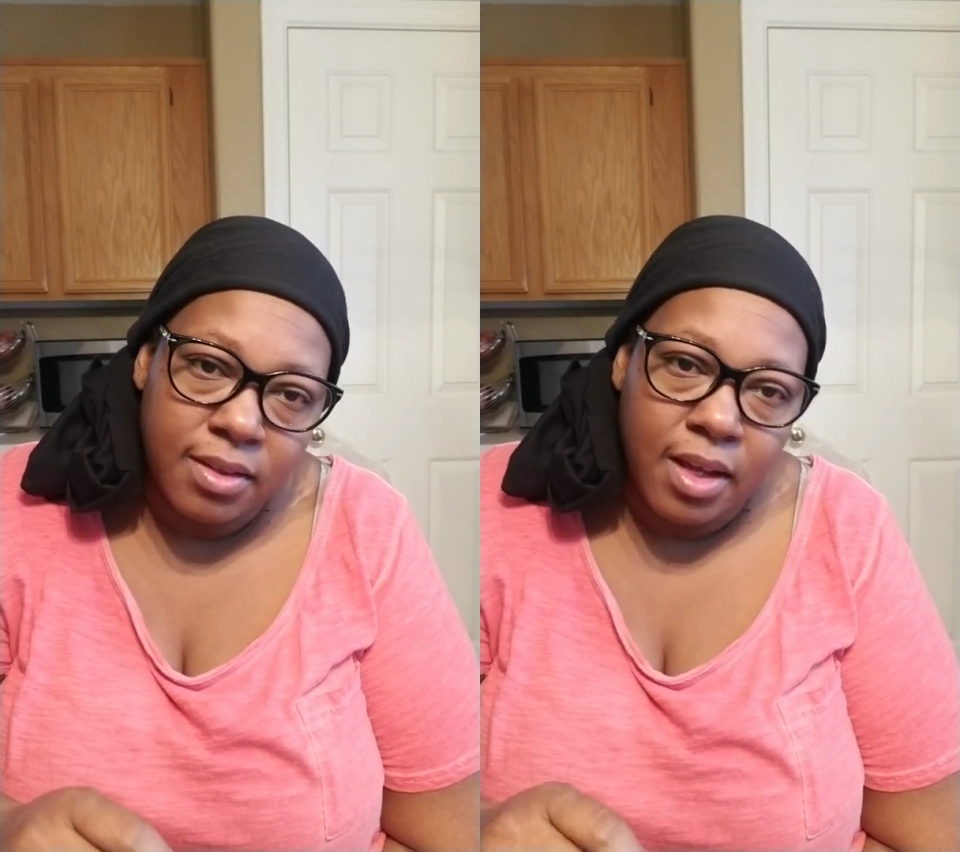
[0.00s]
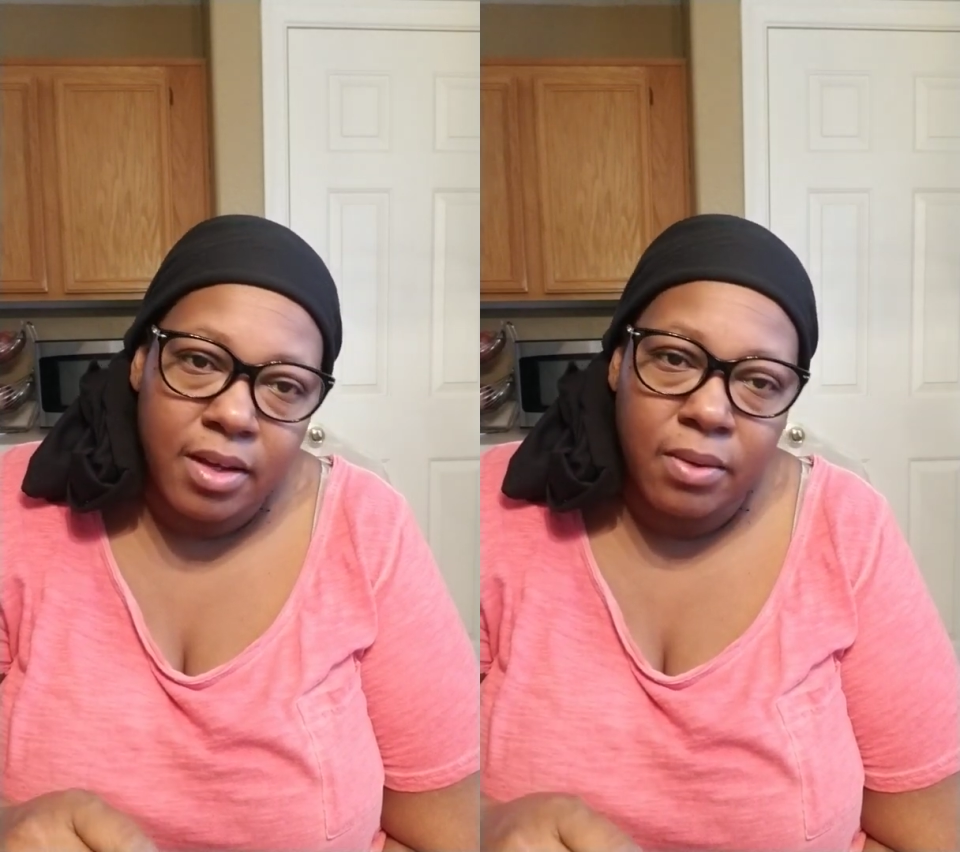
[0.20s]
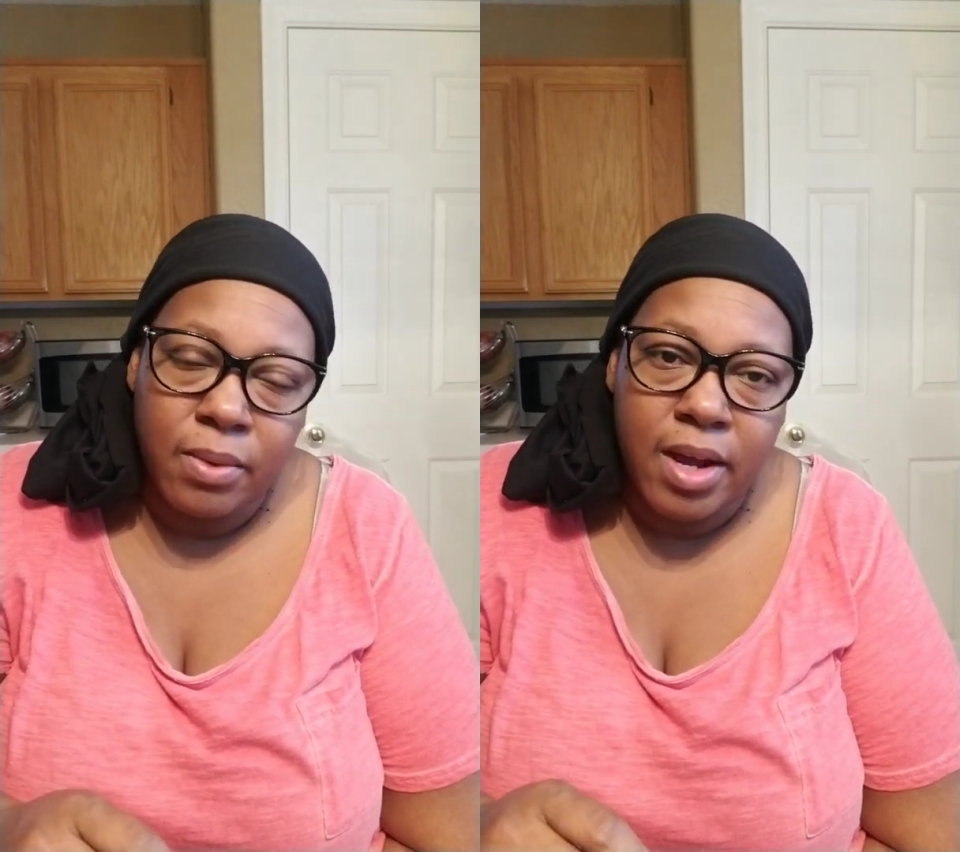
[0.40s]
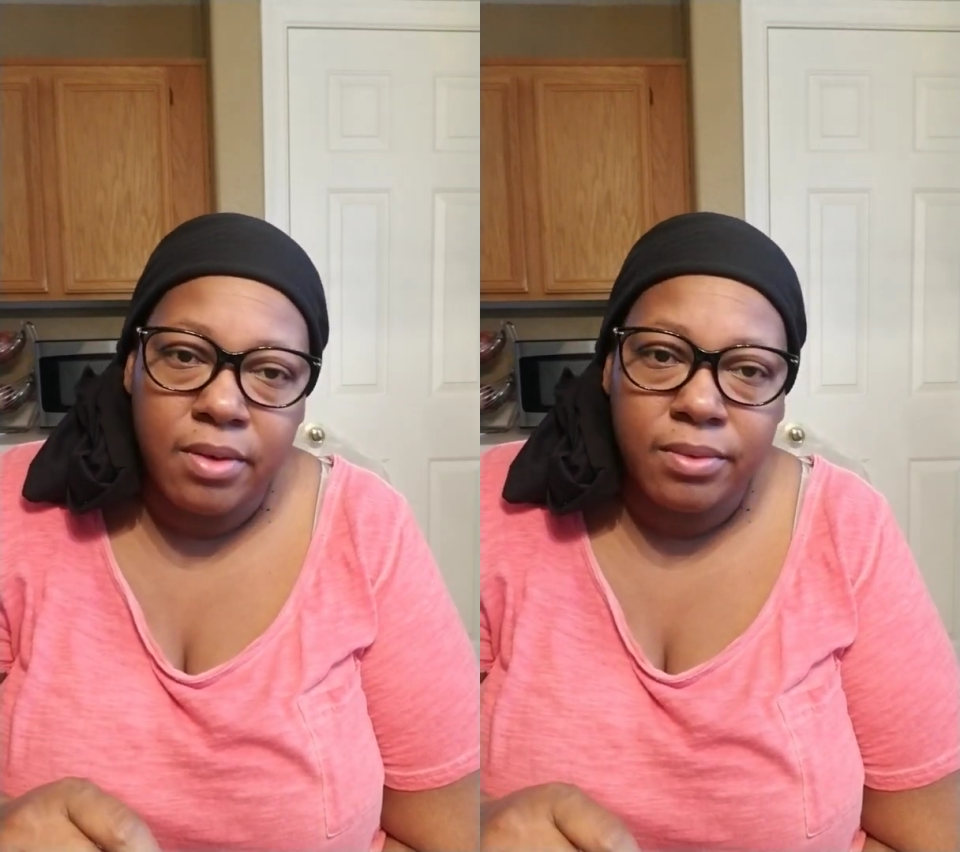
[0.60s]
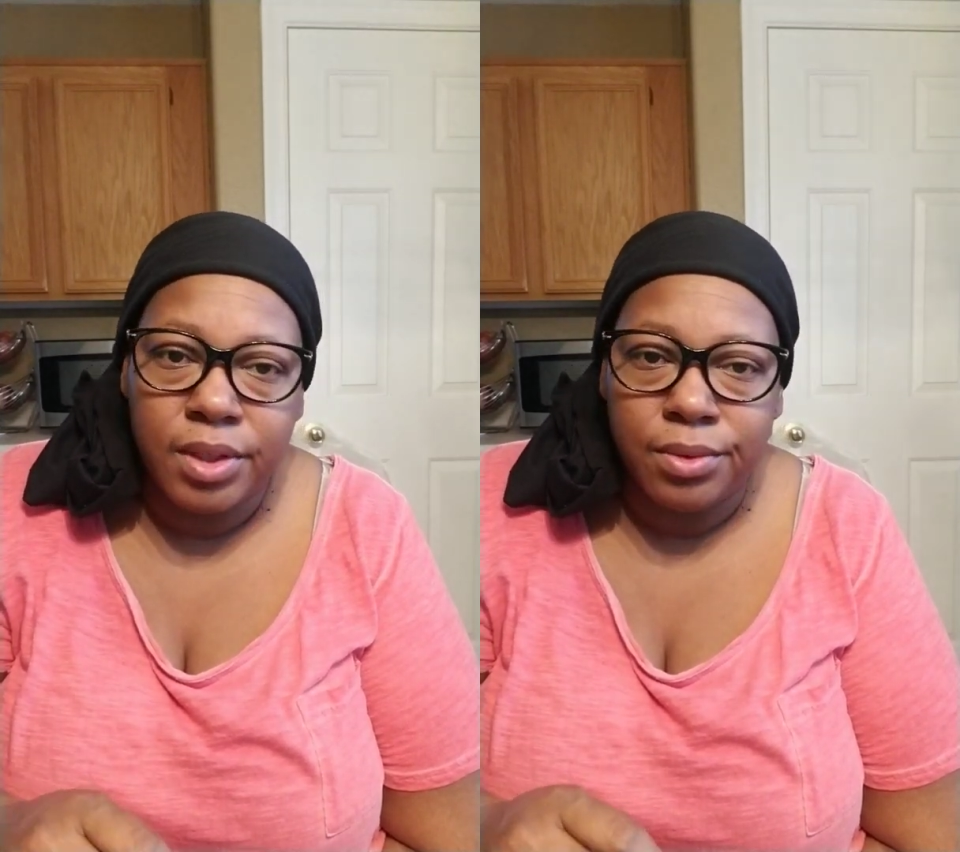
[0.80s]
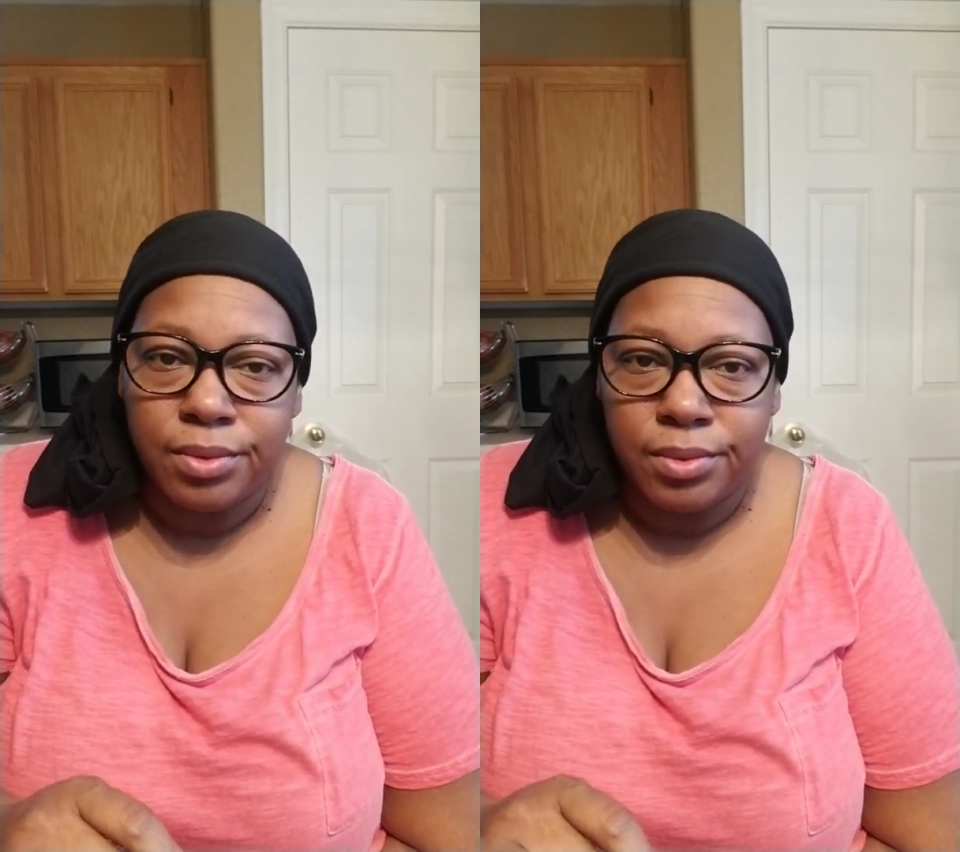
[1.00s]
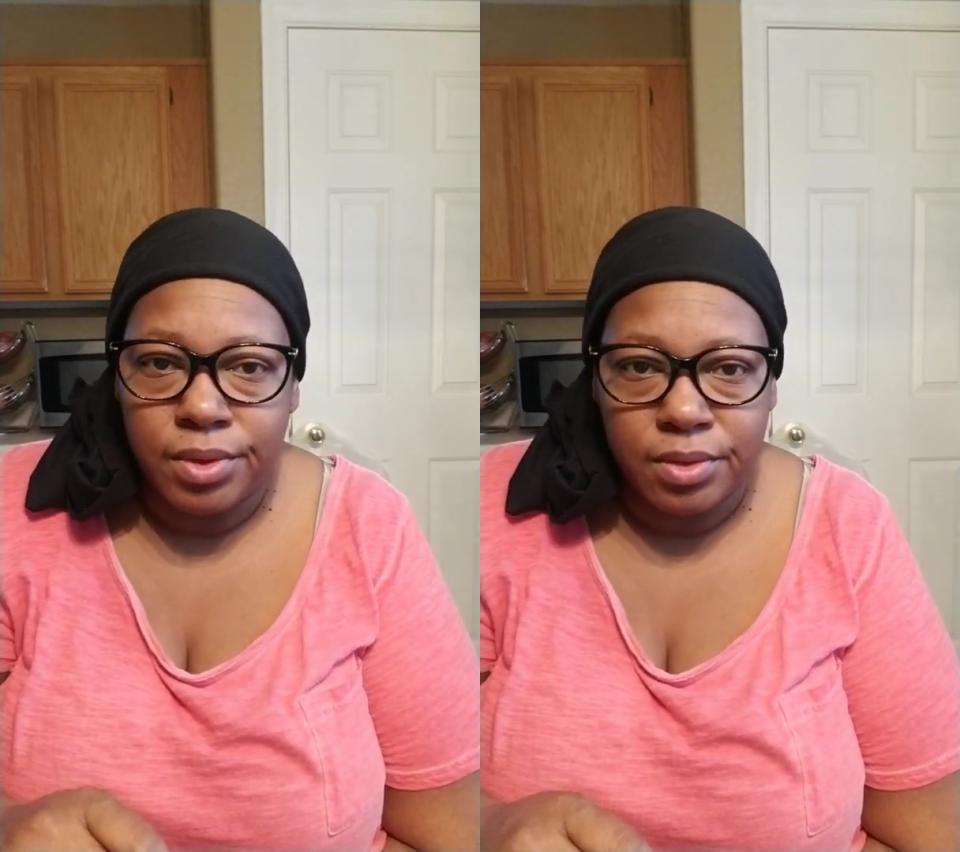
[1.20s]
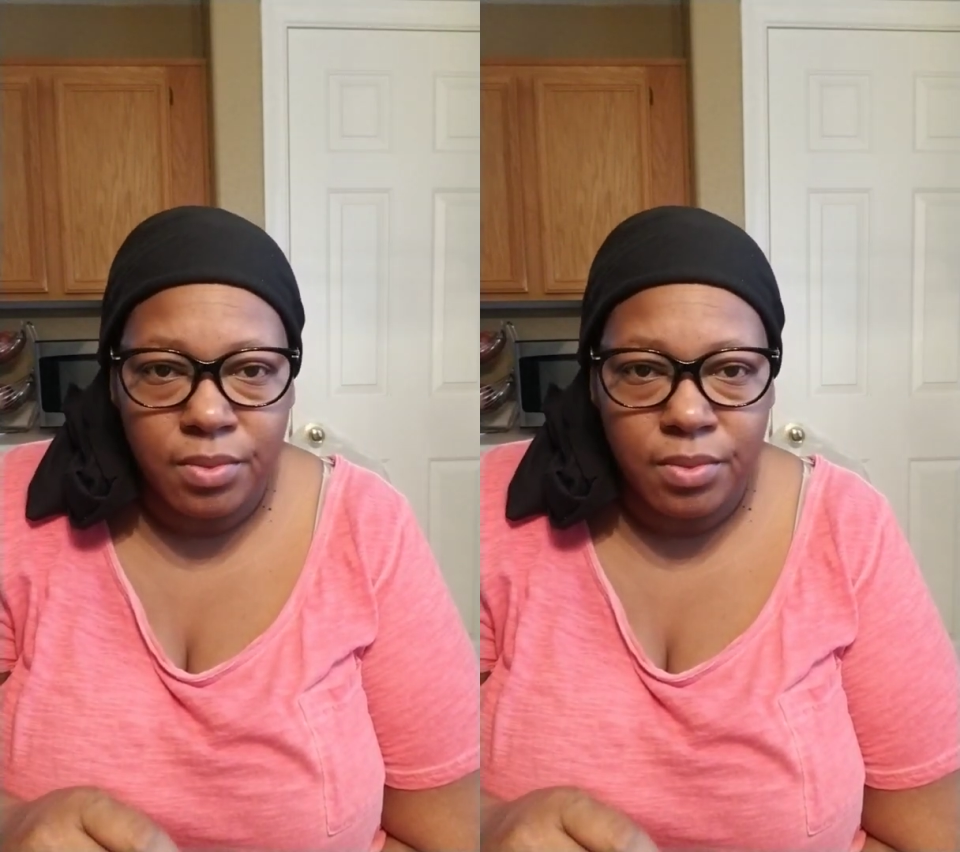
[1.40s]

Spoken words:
like around noon or